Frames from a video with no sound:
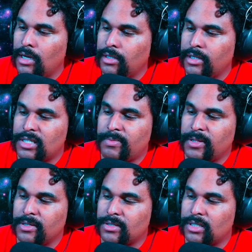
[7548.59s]
They had spent
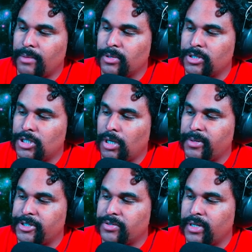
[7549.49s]
their summer
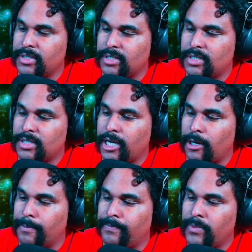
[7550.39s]
jumping trains to
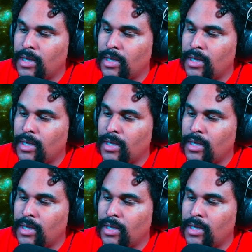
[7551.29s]
town.